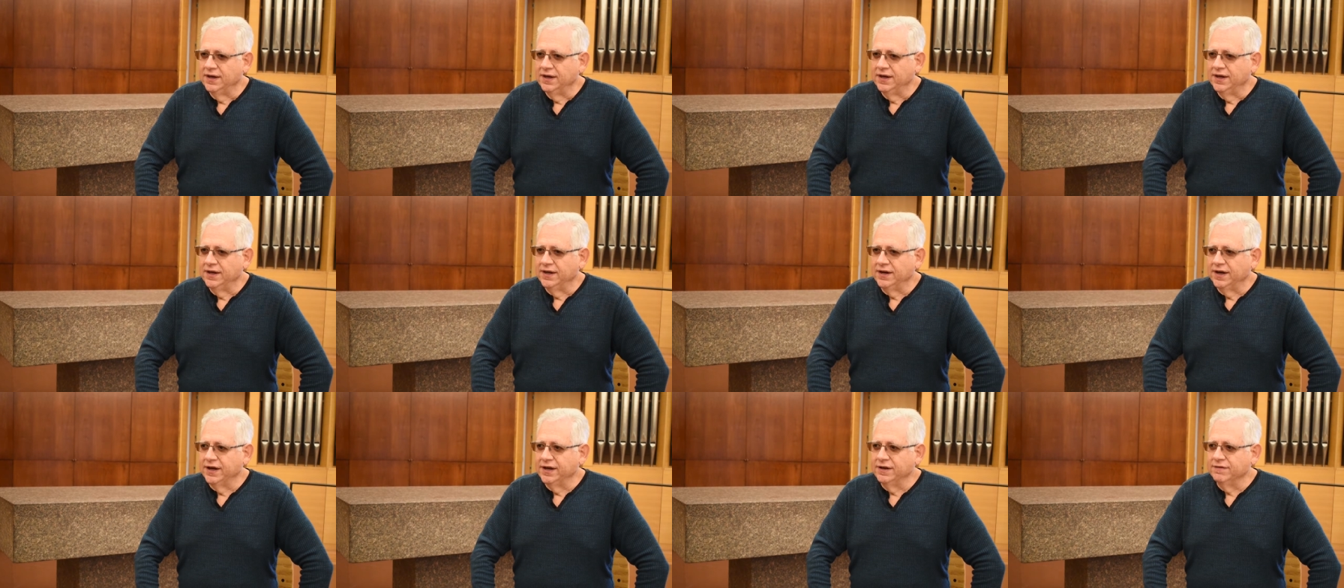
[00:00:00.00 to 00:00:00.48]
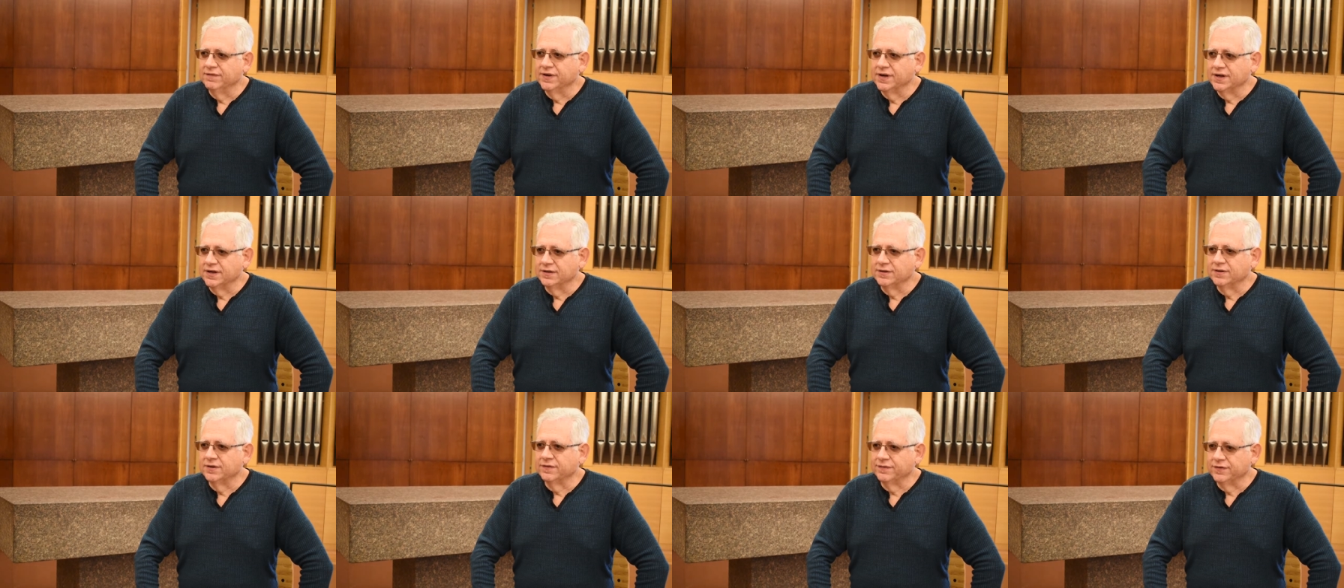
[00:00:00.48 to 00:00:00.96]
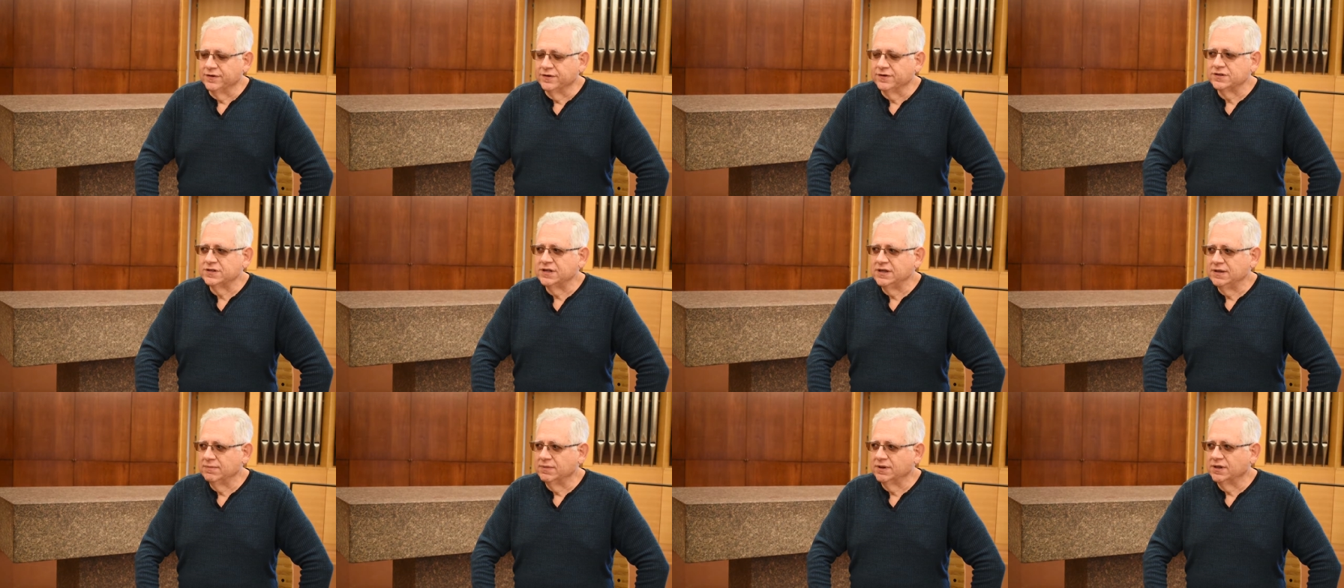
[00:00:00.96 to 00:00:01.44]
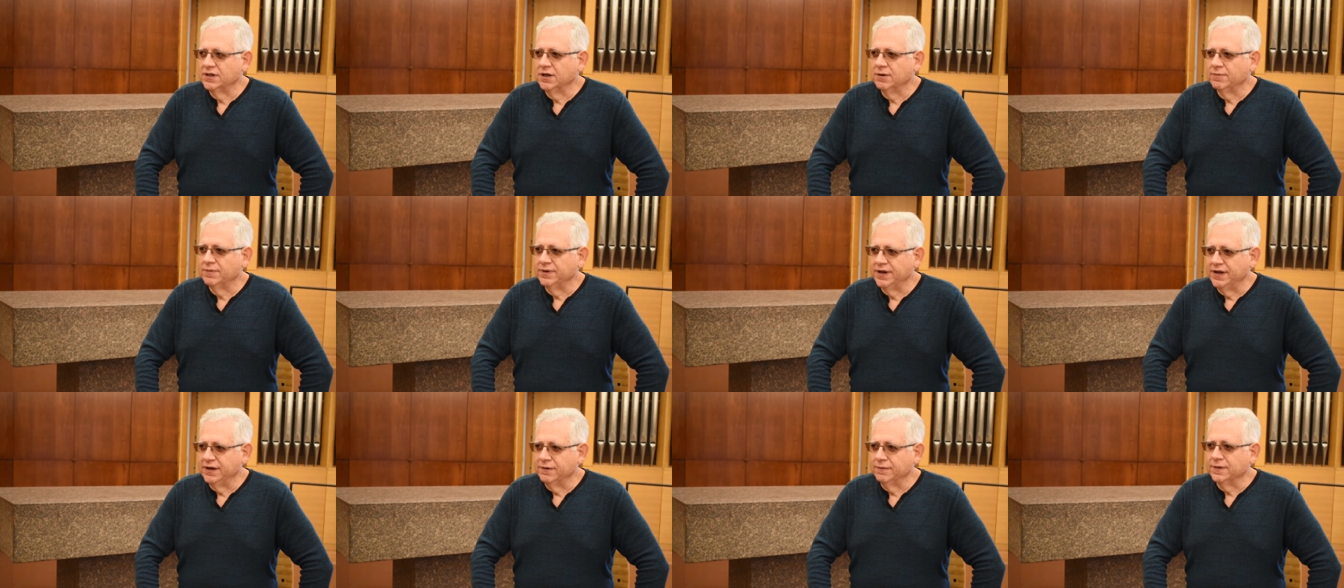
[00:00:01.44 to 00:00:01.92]
and I invented the first
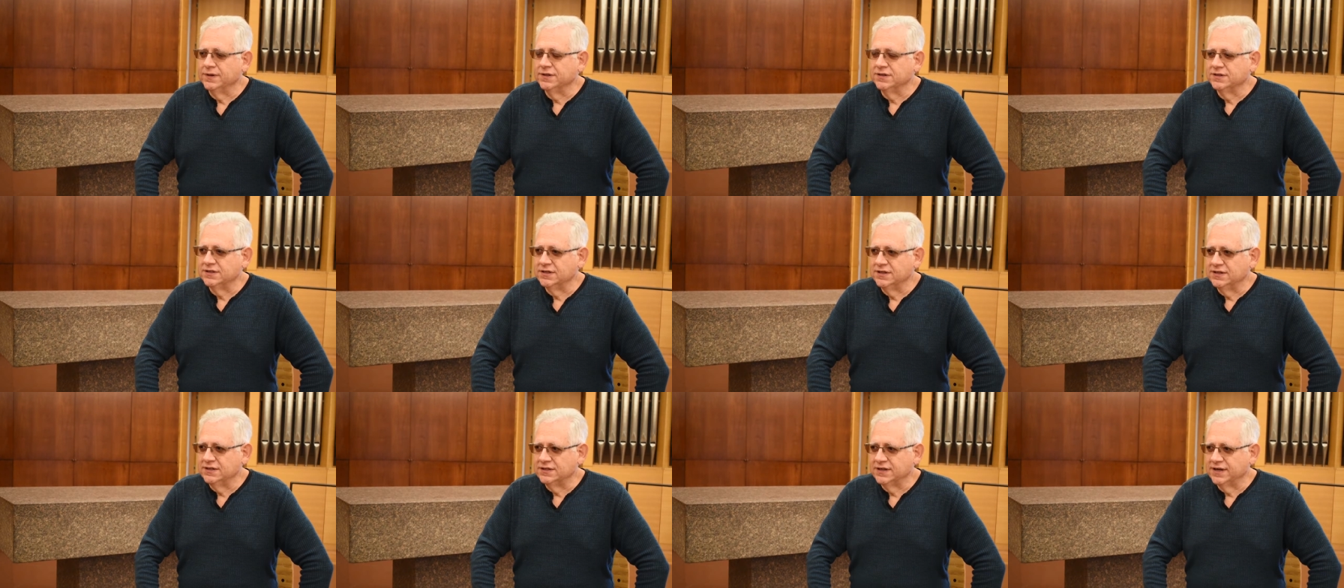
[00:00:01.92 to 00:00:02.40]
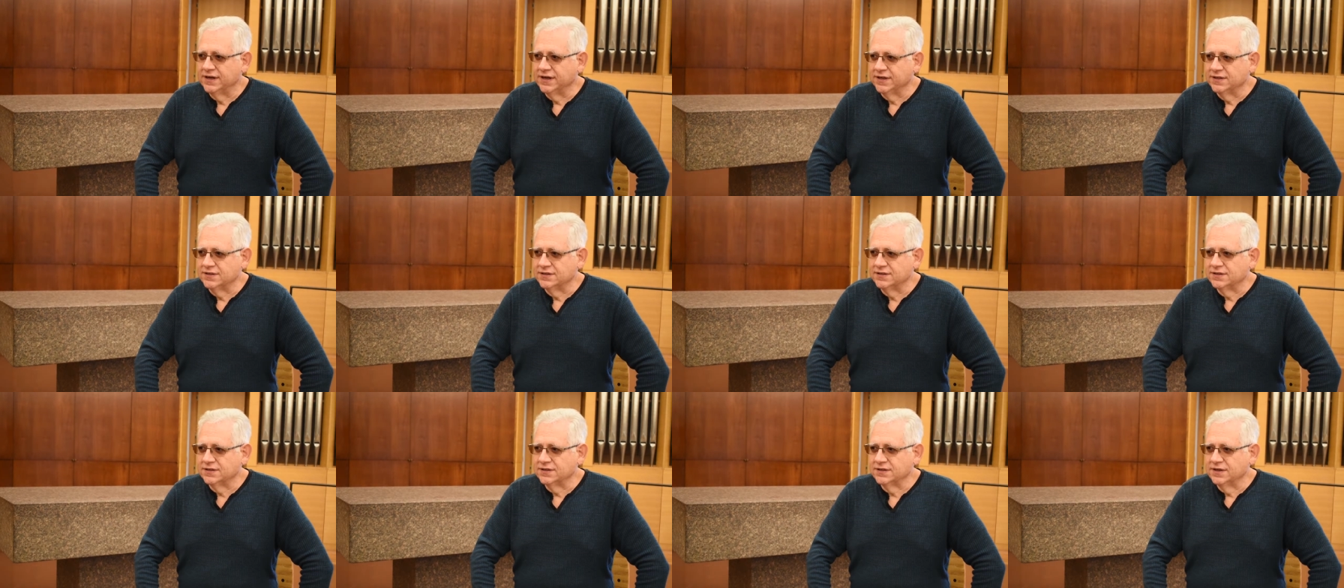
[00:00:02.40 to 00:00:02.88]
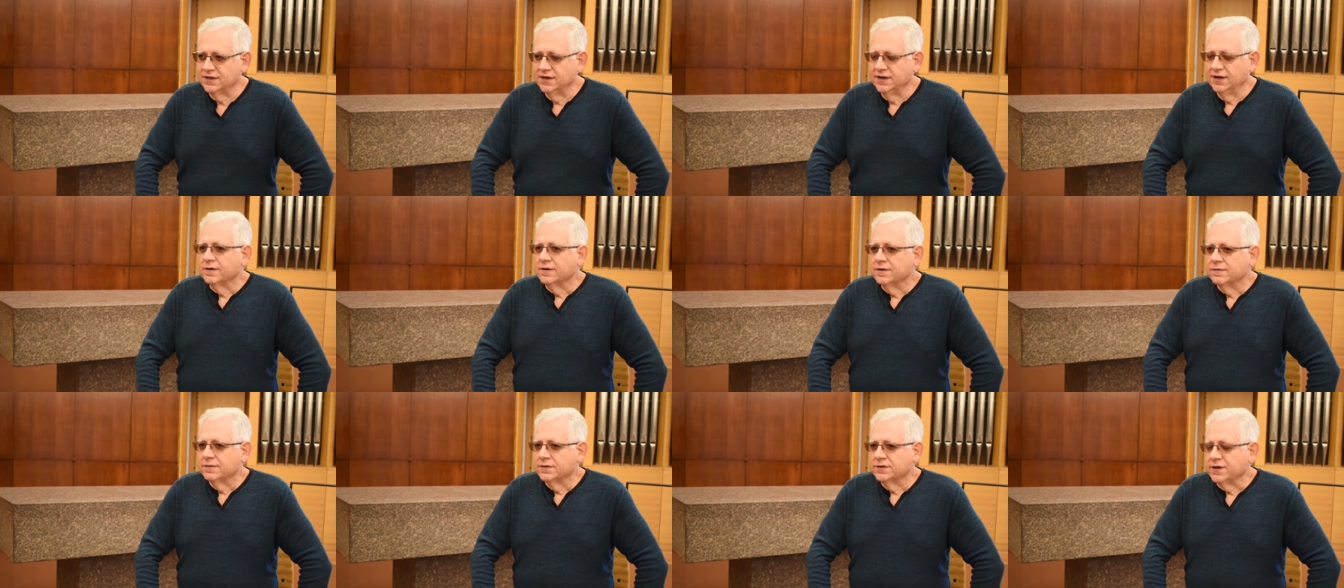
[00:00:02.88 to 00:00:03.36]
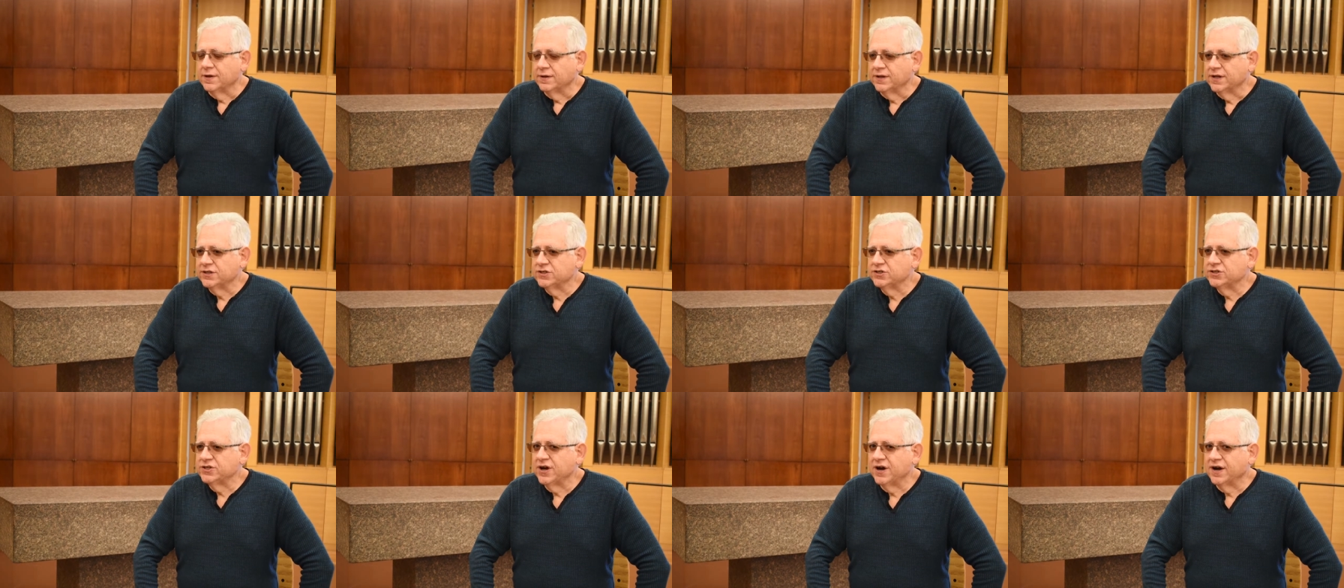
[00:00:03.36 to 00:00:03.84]
hemoglobin A1C test. So
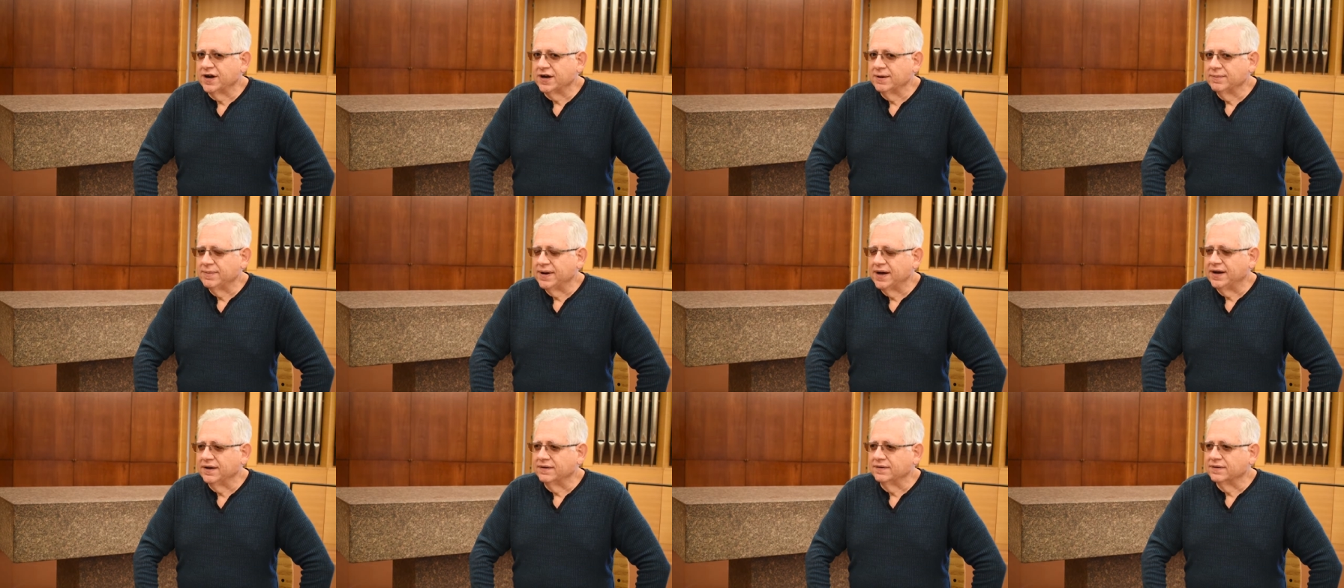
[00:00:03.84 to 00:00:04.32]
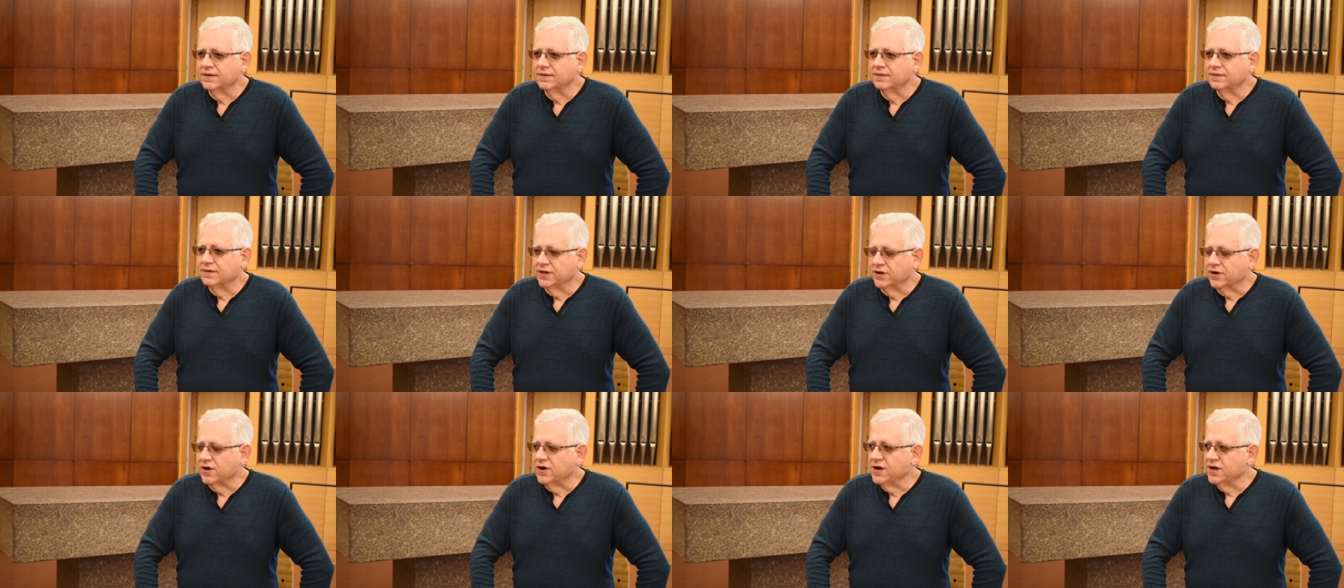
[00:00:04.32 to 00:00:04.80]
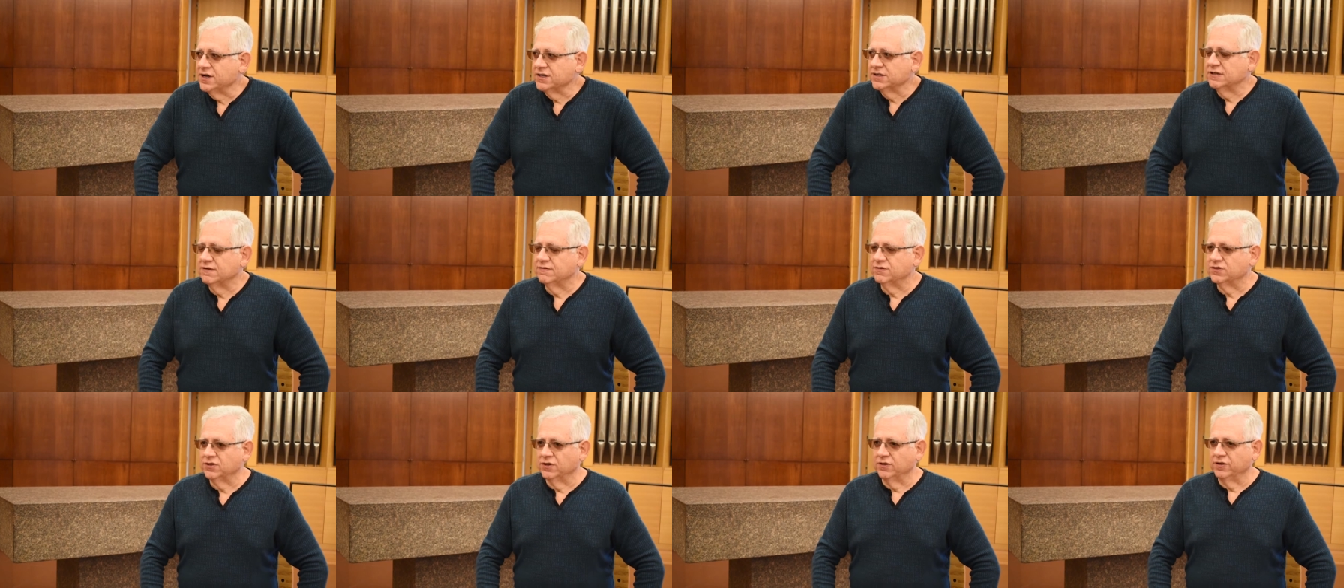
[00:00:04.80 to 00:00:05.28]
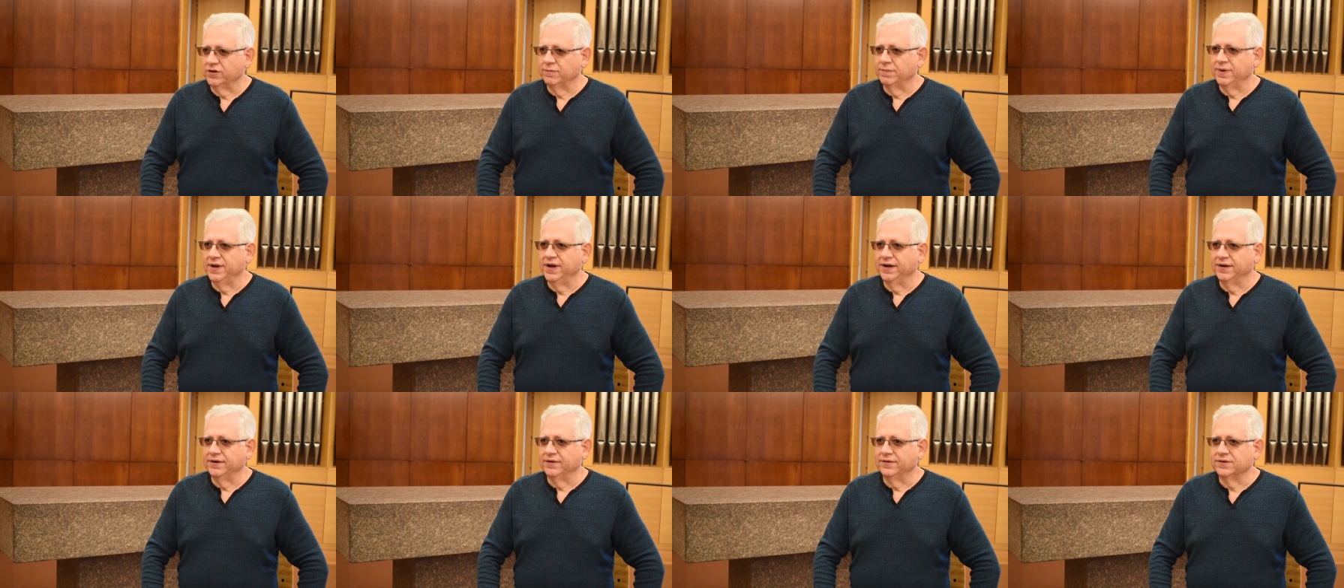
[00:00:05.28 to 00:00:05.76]
let's talk about the cost of solar
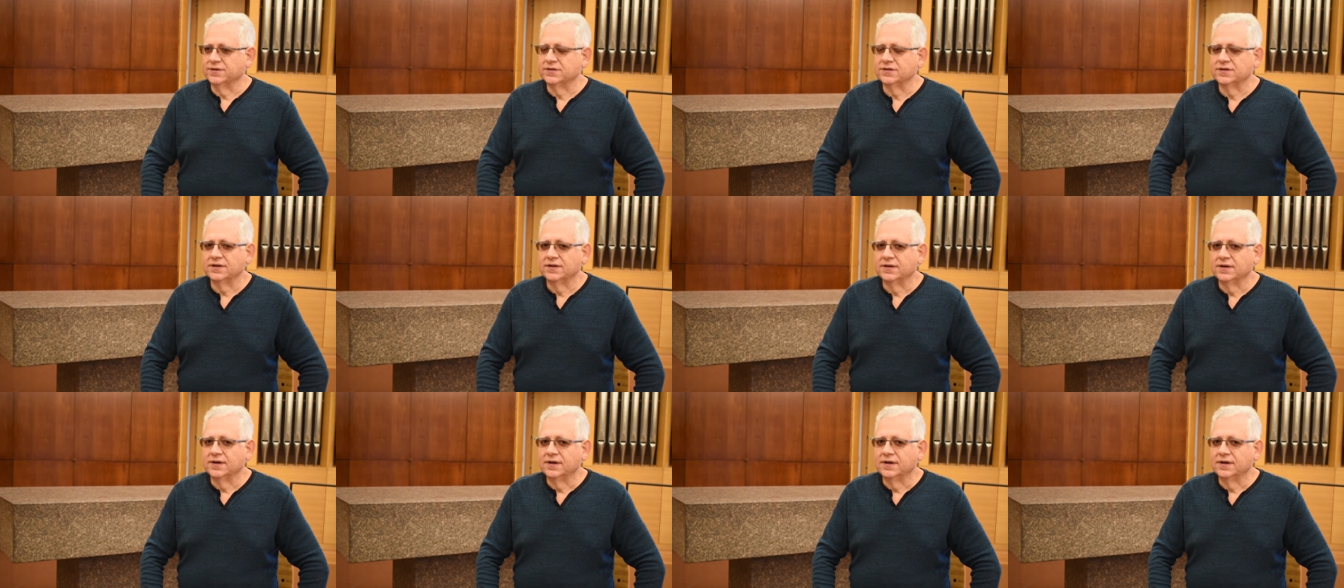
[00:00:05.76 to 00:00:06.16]
panels.